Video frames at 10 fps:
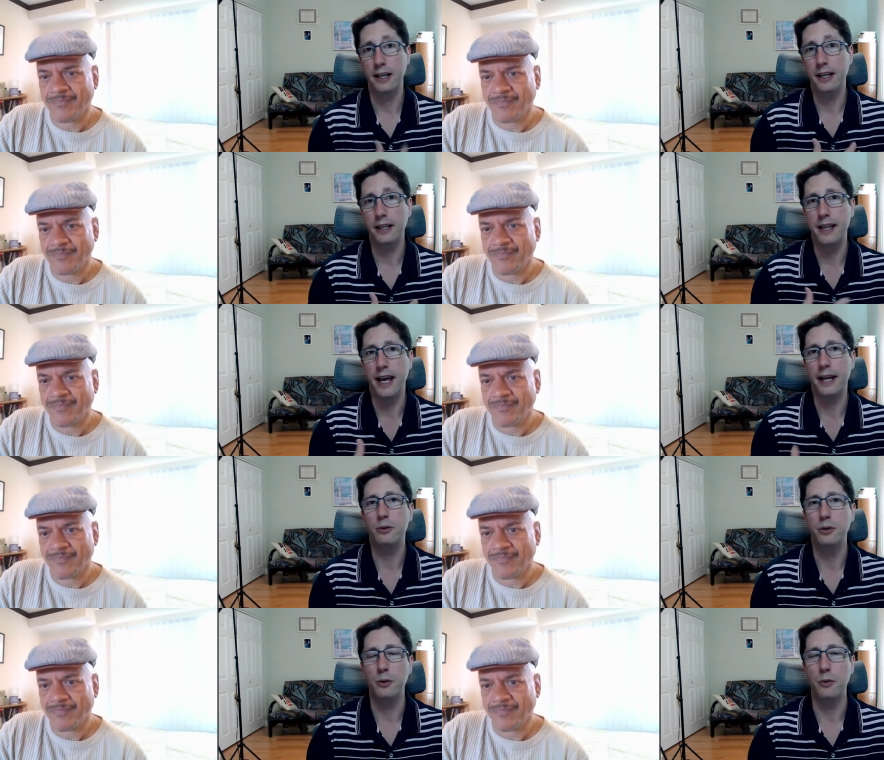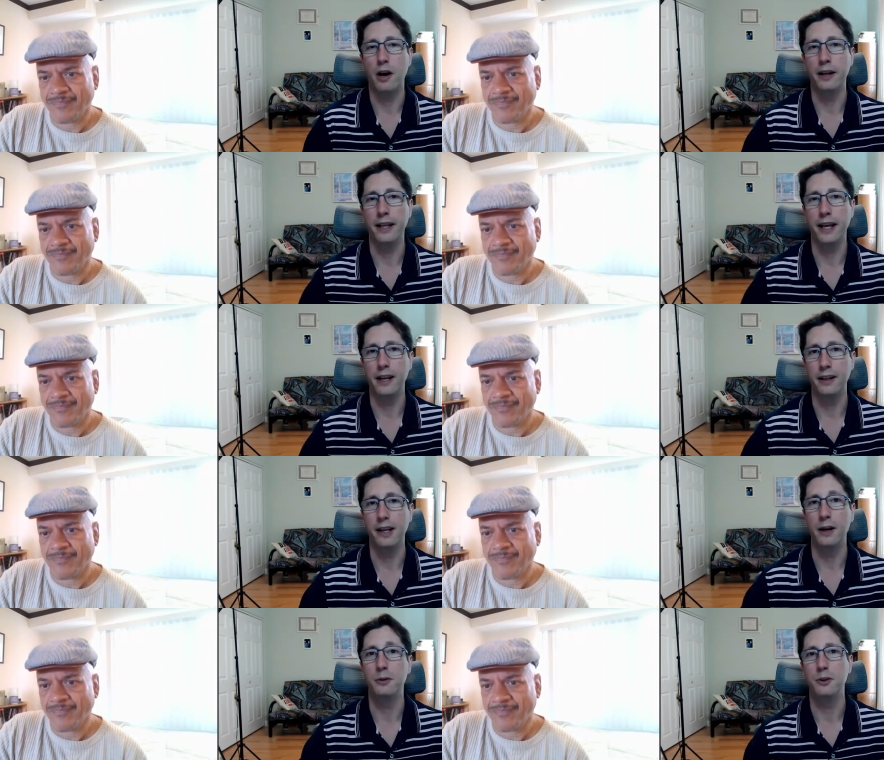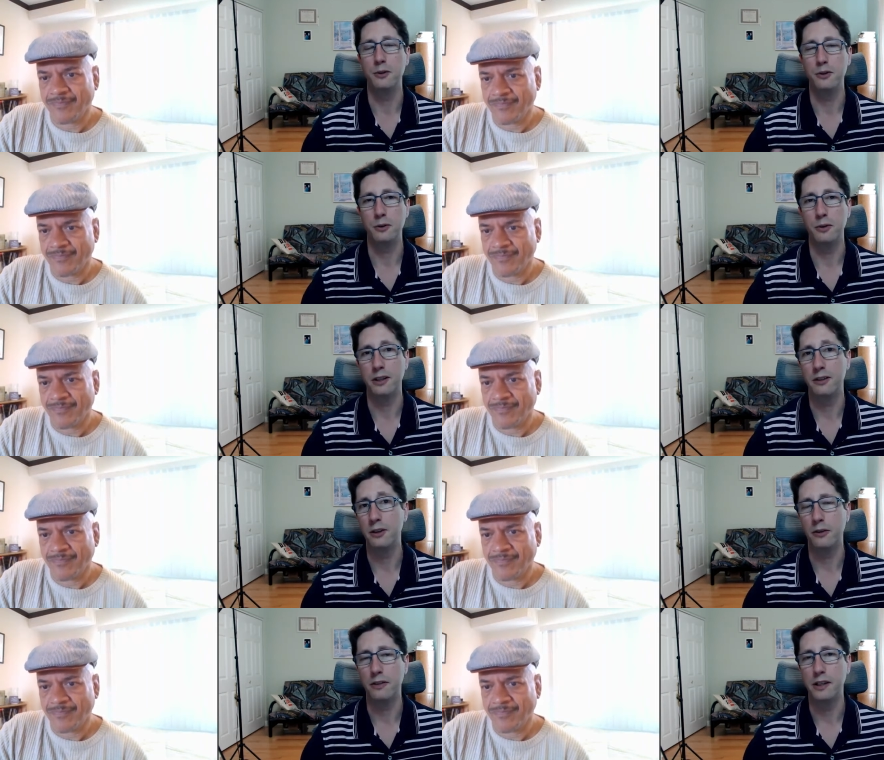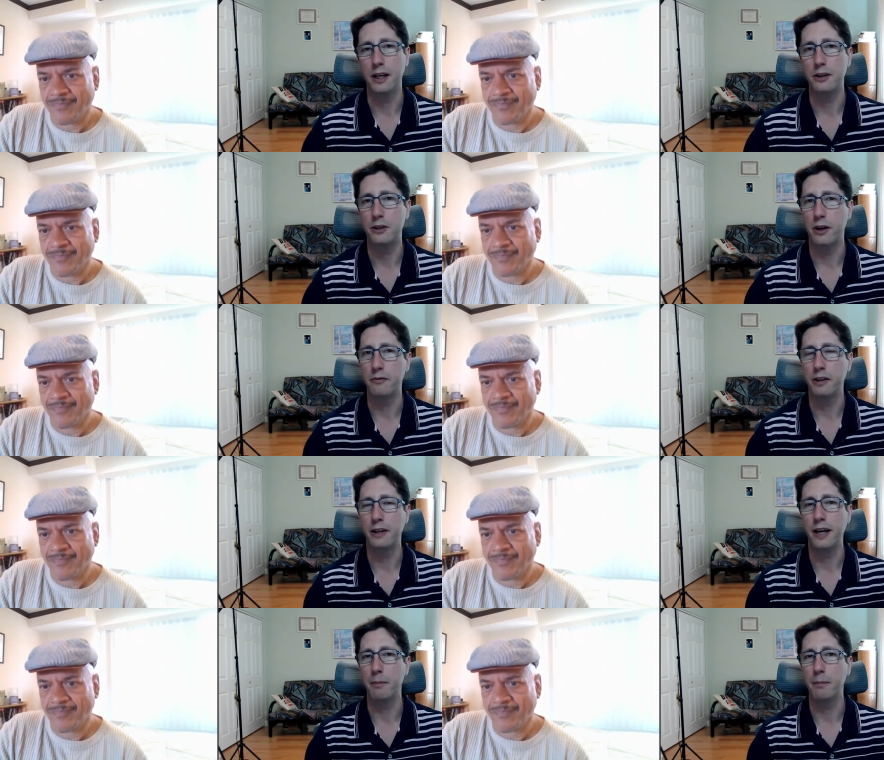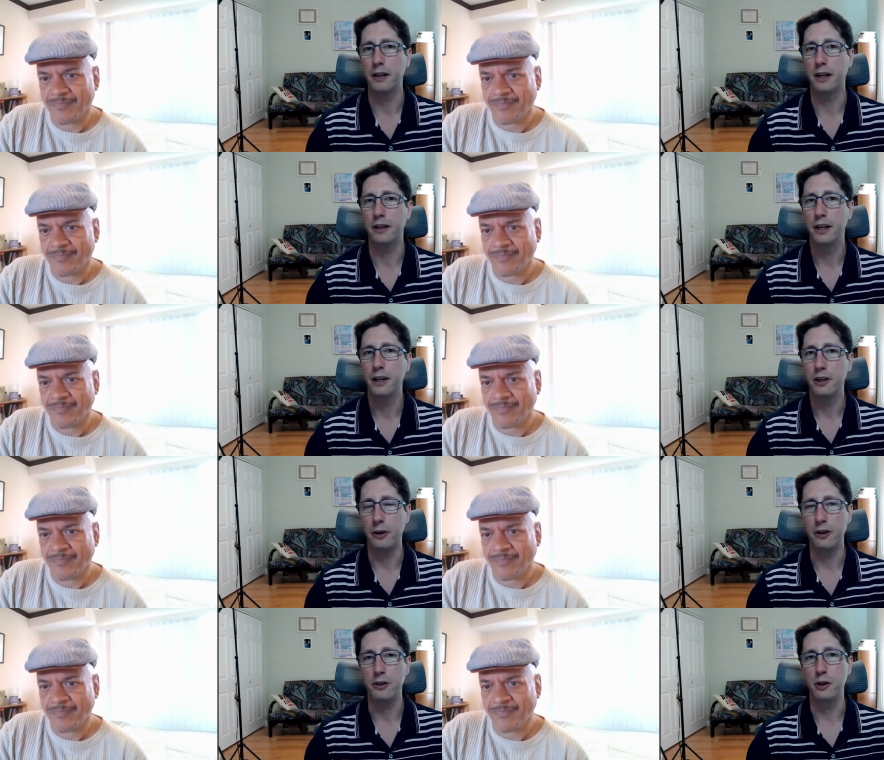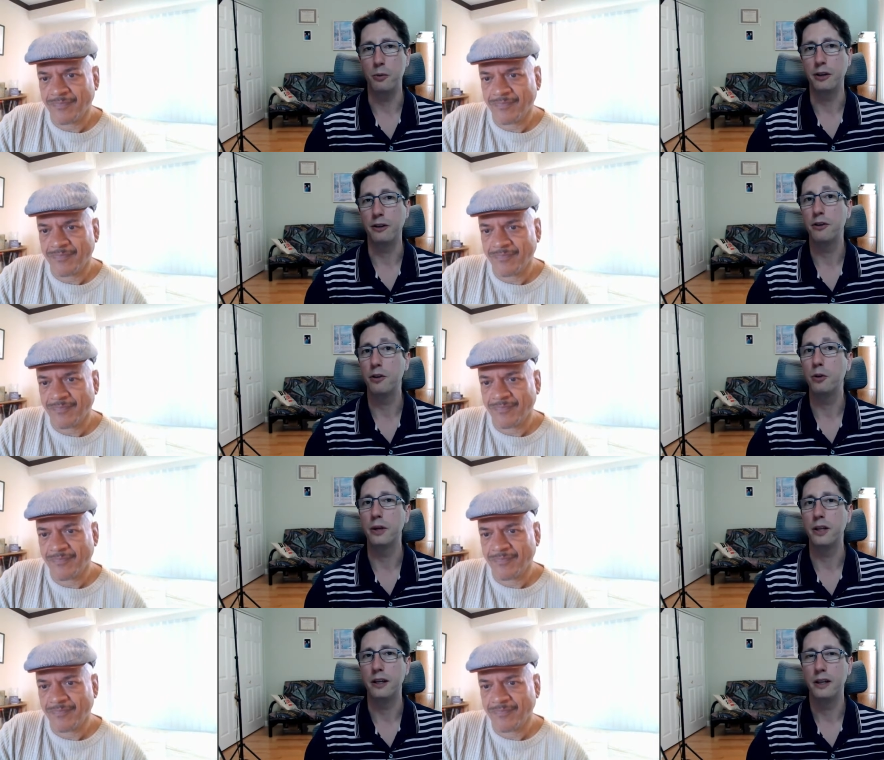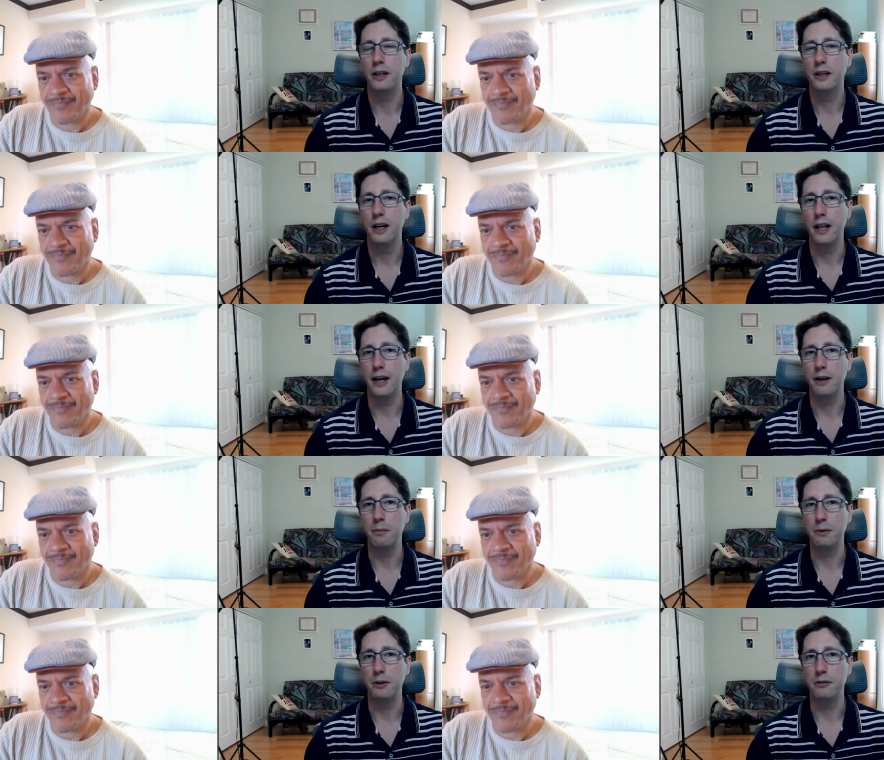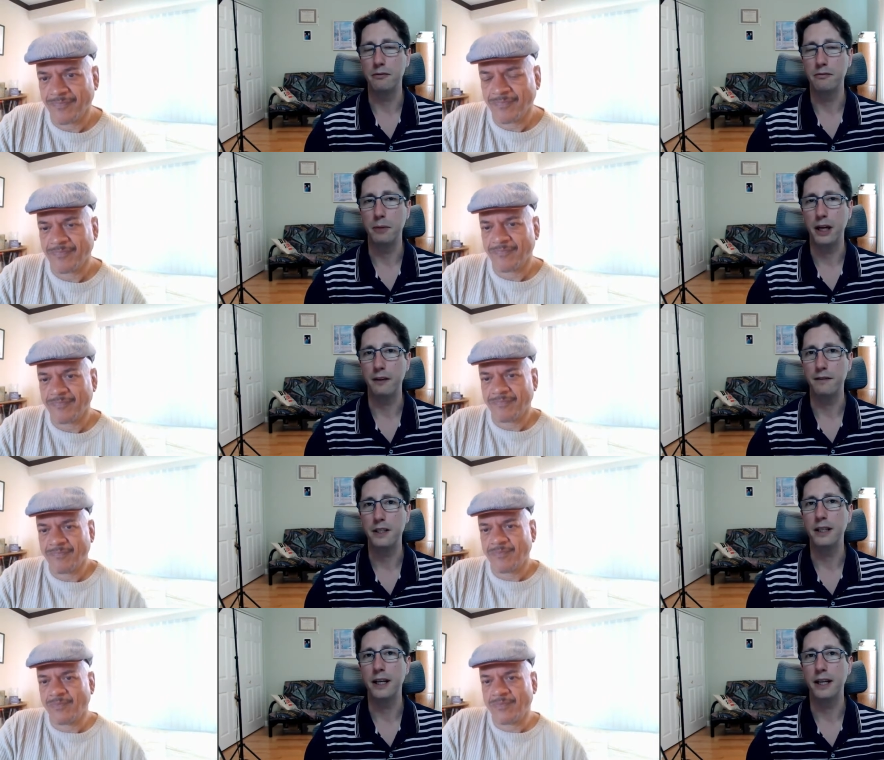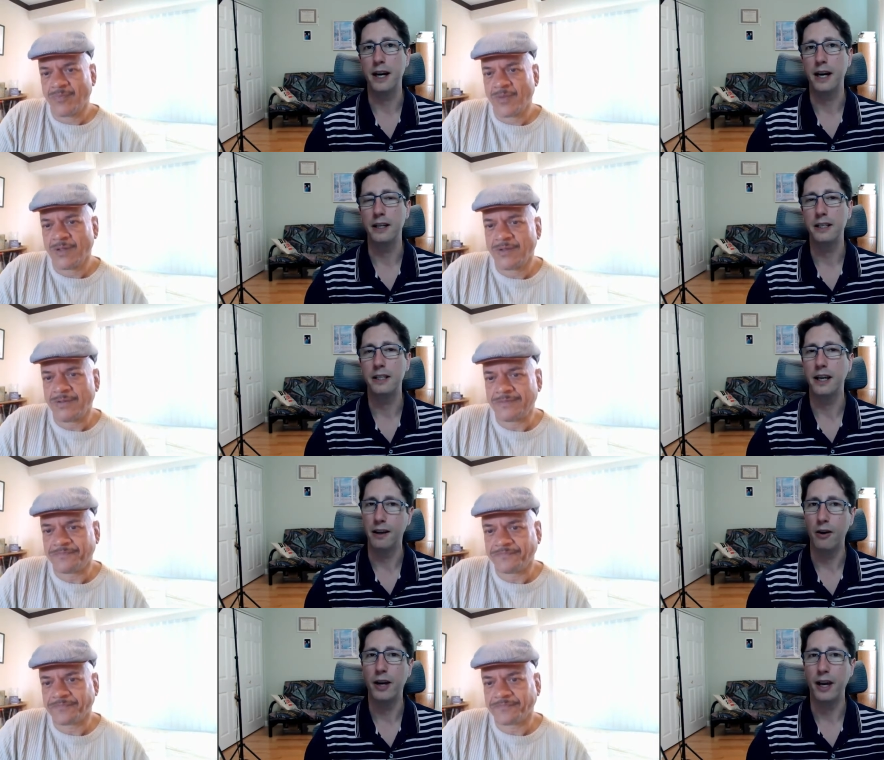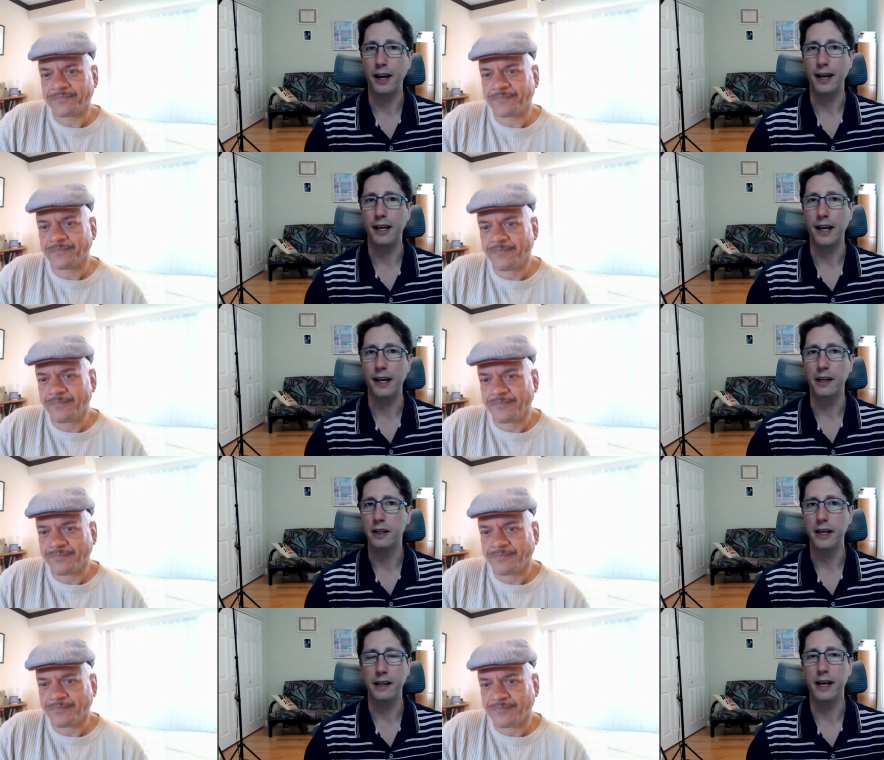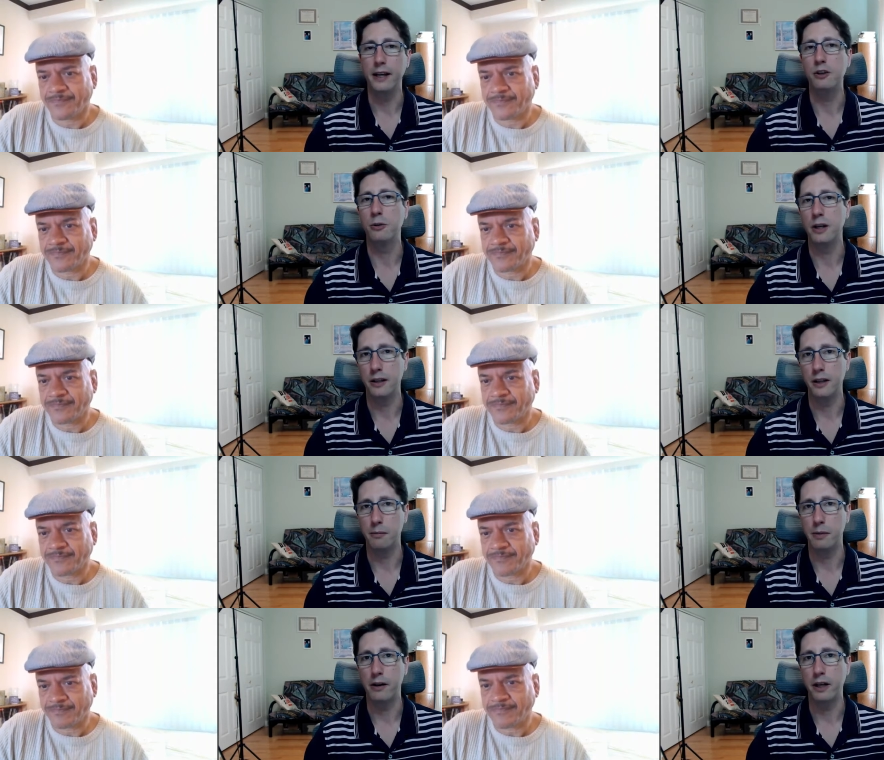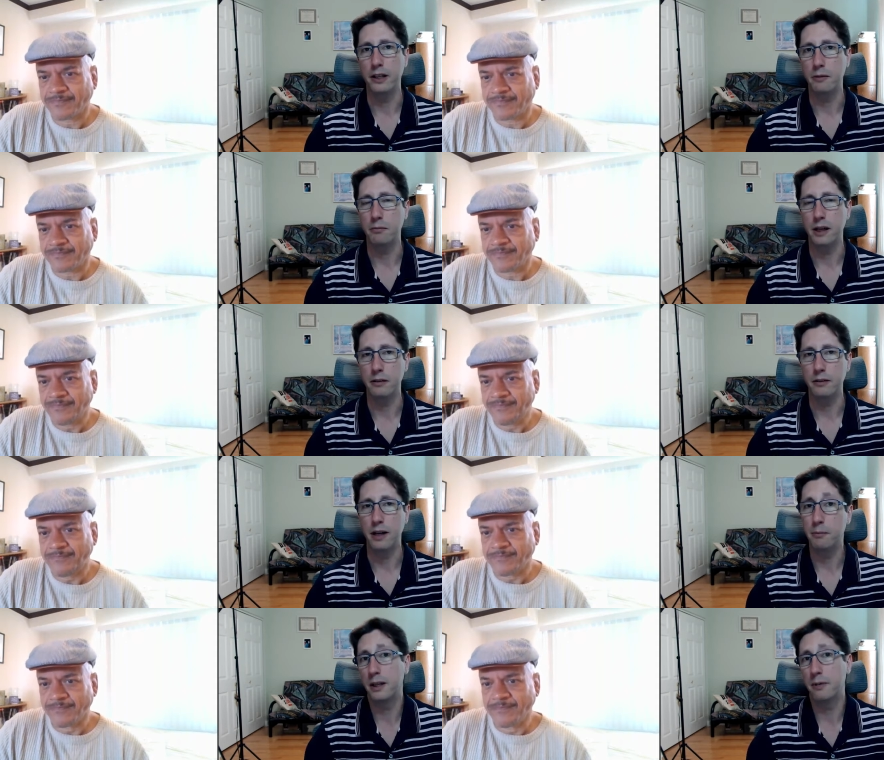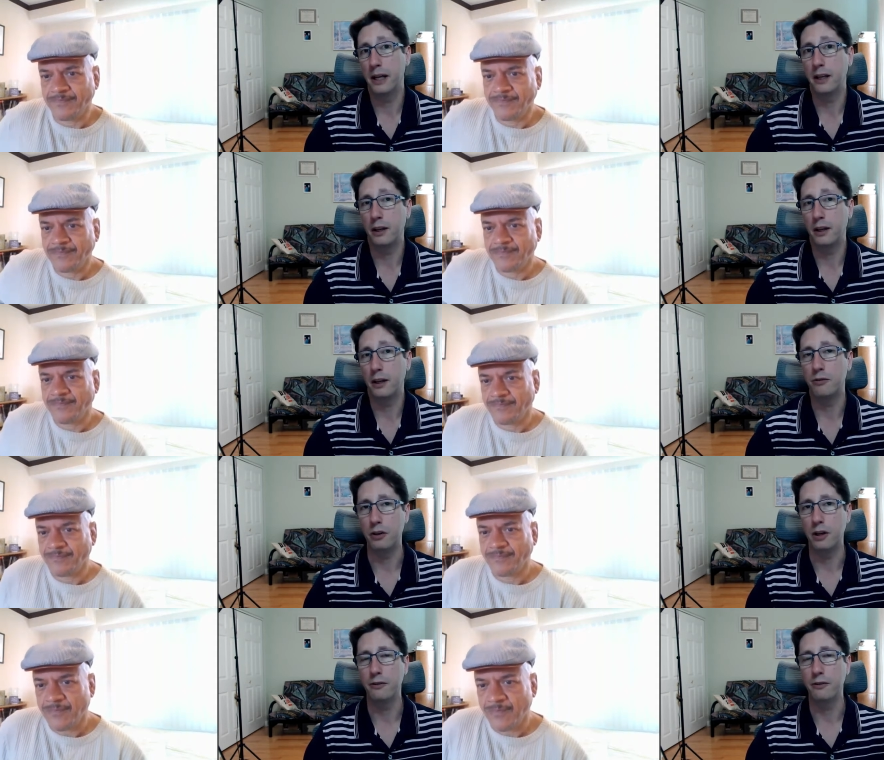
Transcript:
Speaker 1: I think that's who you are, and that allows you to uh, to do everything else. So I'm very happy that you actually went through with it. A lot of people may have seen that guide and said, "Okay, I get it," and not do anything about it. I'm I, am i am commending you for, uh,